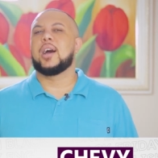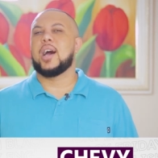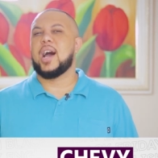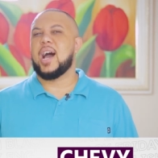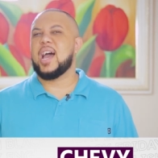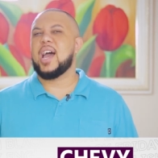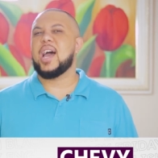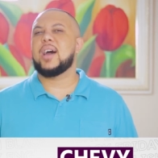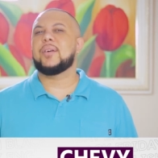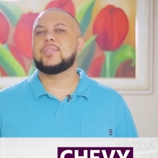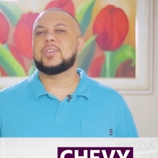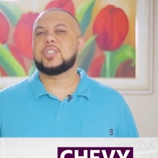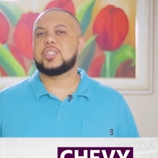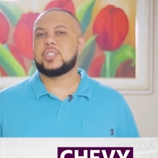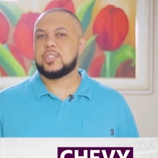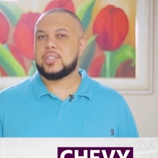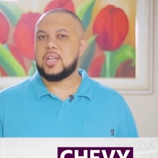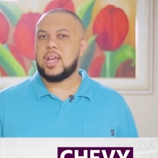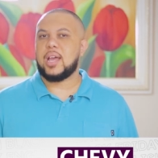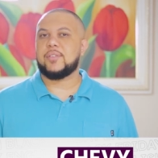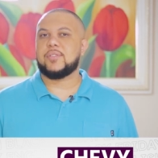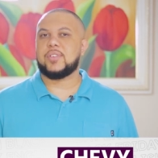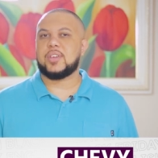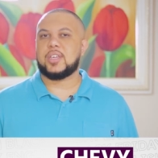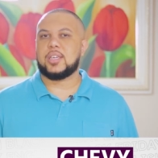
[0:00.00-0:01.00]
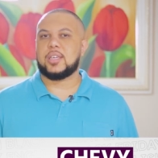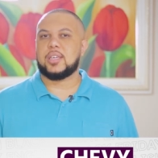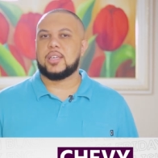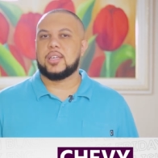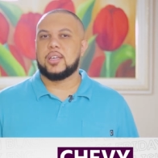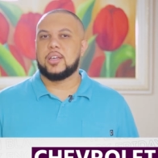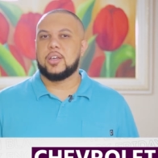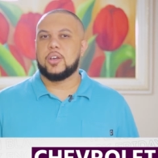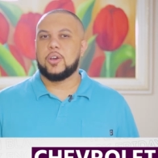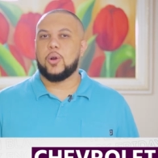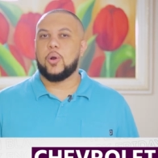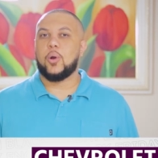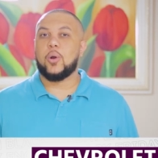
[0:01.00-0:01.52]
I have a Chevy,
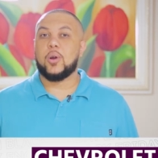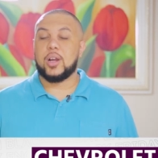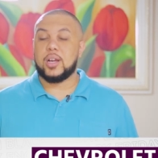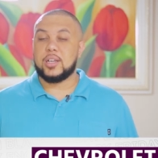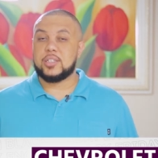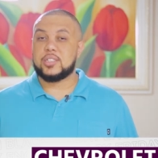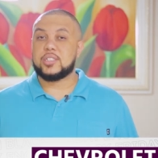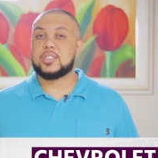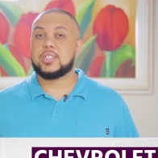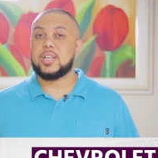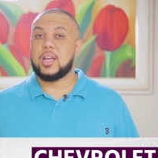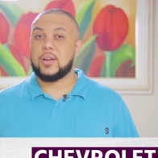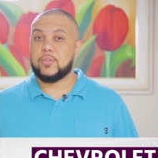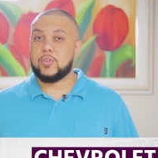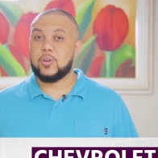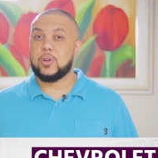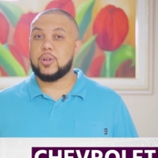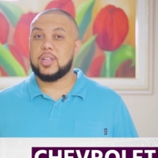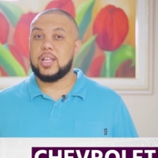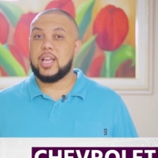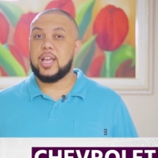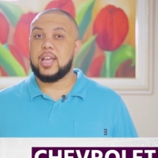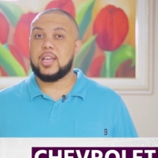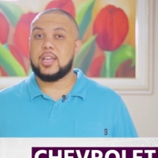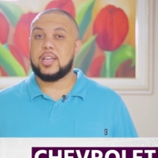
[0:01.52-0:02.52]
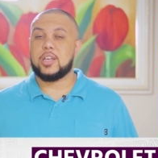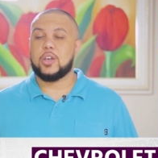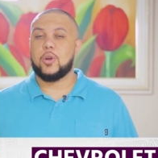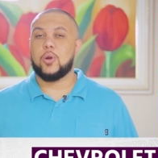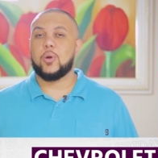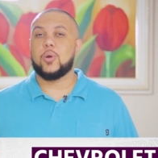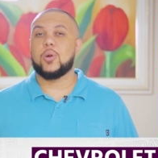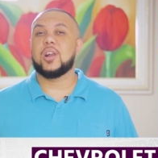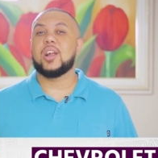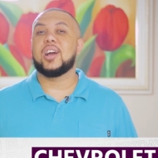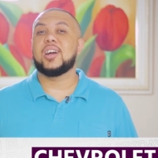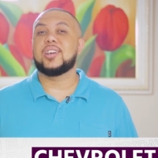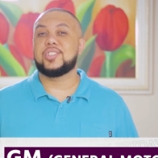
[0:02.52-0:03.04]
or a Chevrolet,
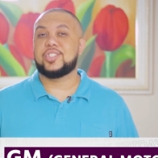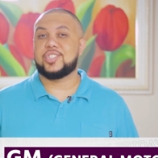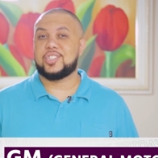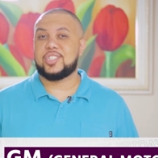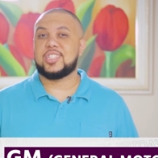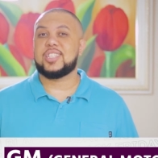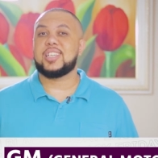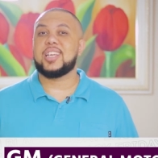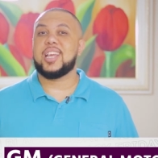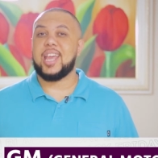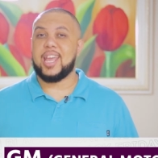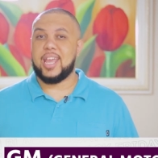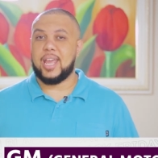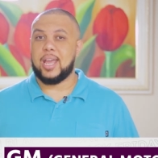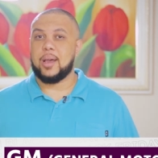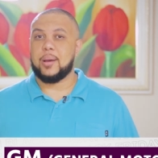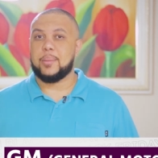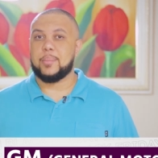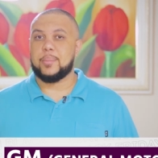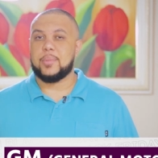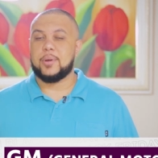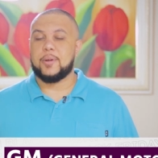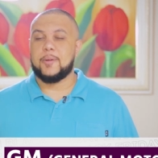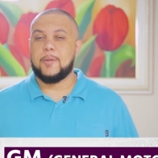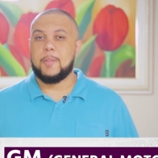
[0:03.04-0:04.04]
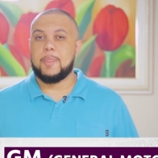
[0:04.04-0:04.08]
or a GM.